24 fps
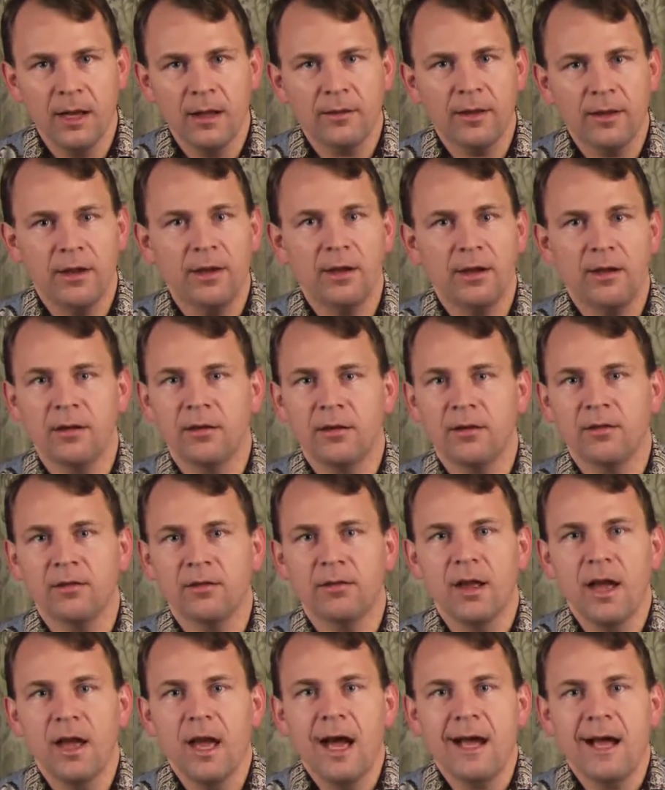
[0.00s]
that it
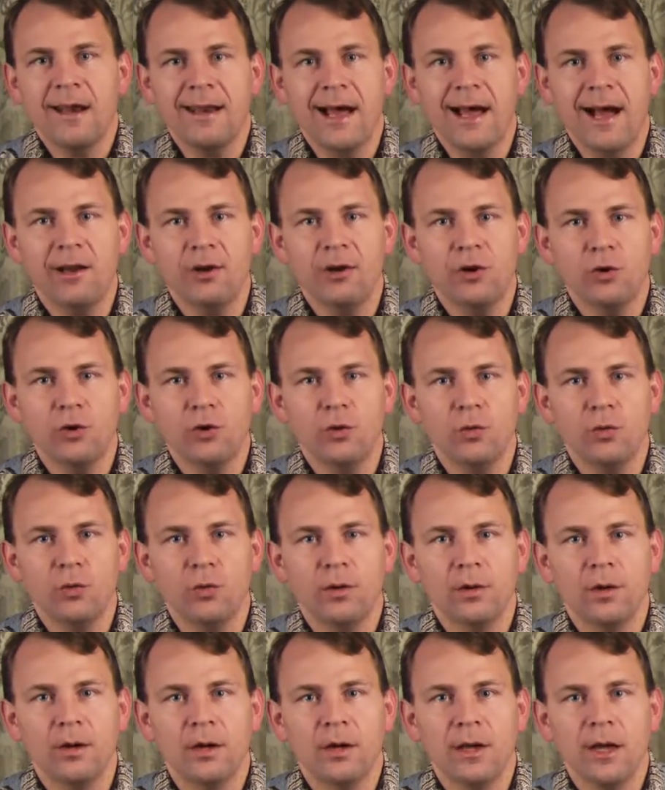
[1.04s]
is not
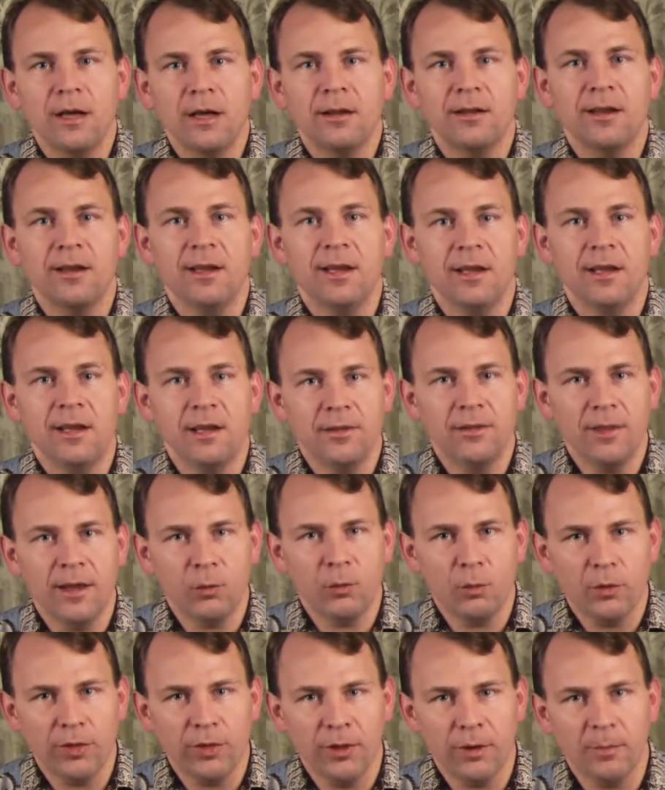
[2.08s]
due to
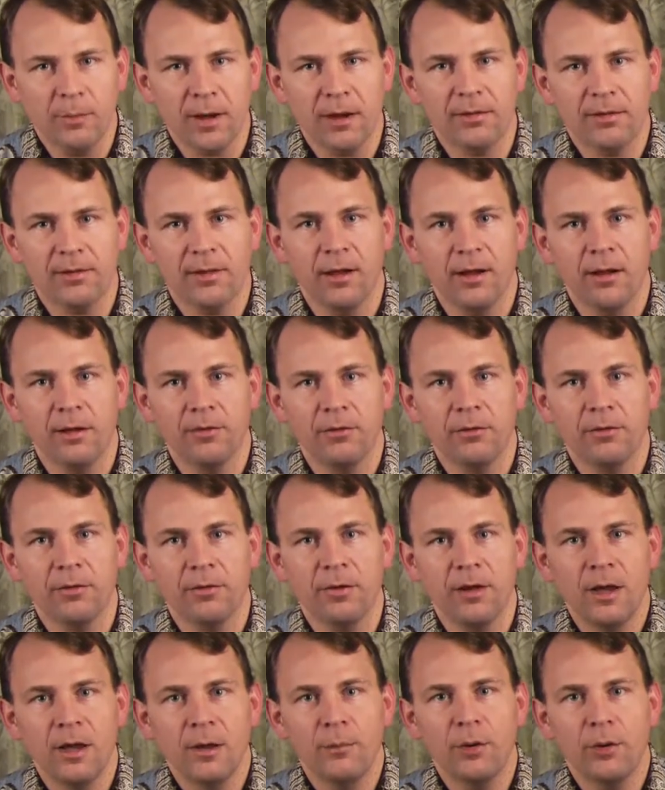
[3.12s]
anything within
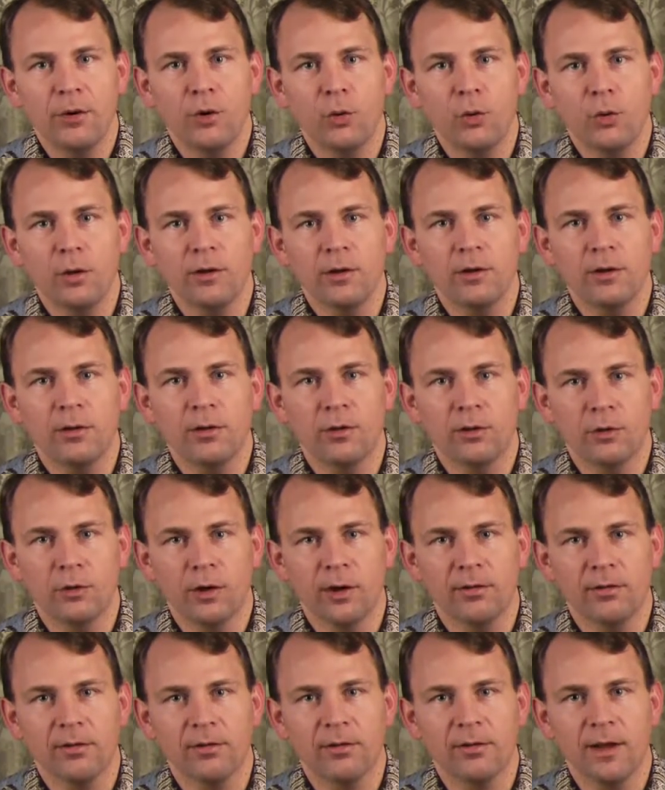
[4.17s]
myself, but only to the
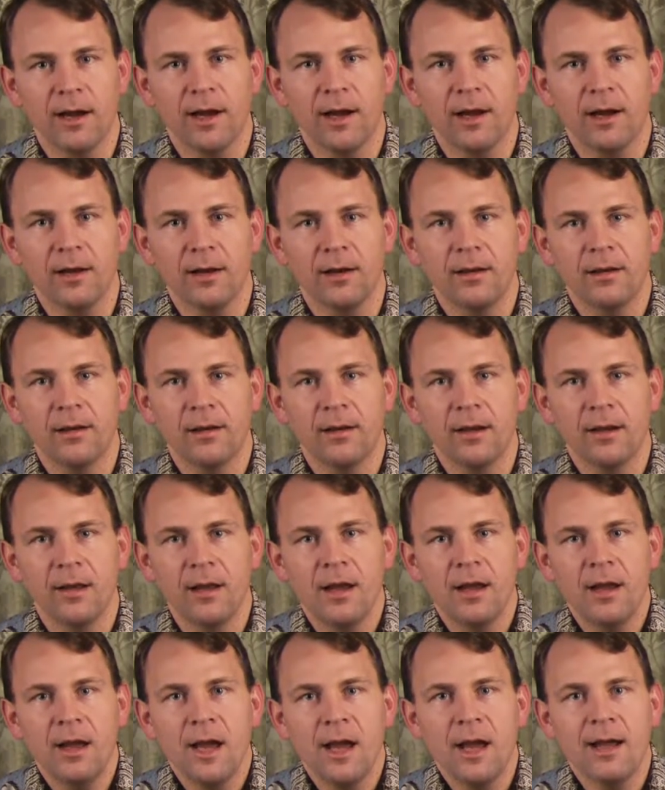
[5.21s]
grace of God.
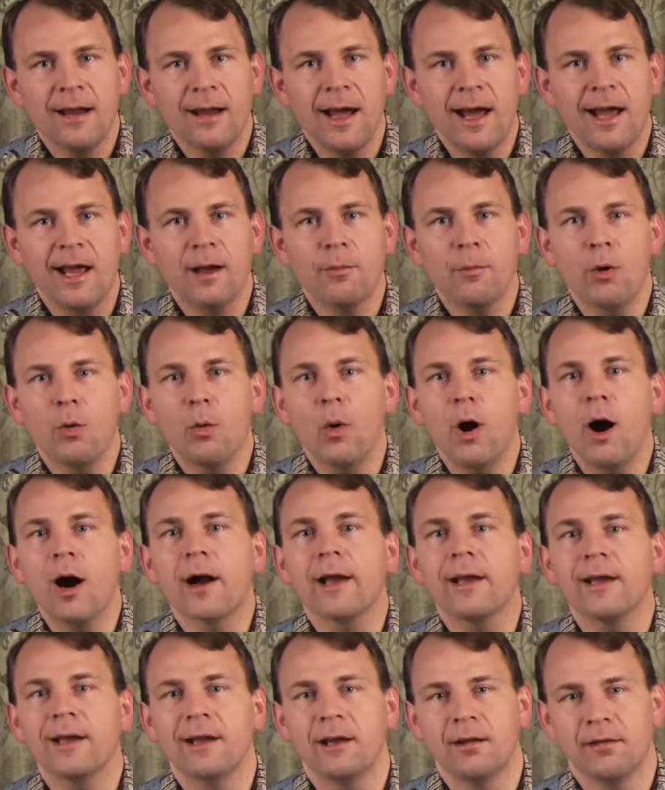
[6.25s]
And I am a
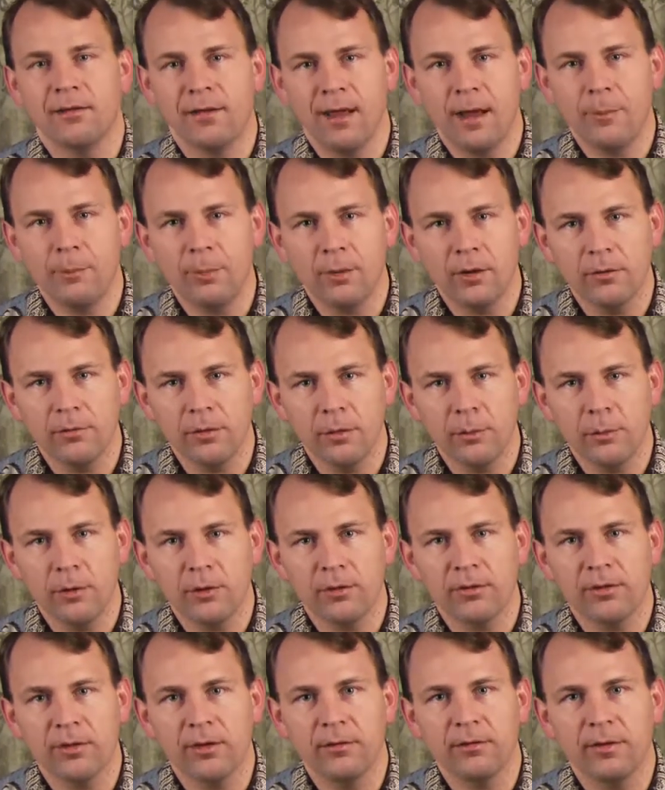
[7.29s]
walking example of the
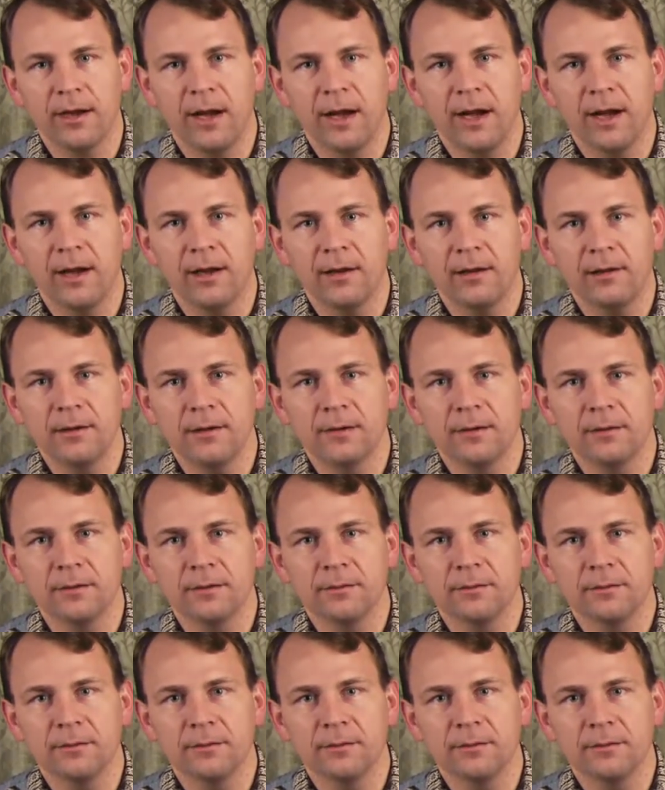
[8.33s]
mercy of God,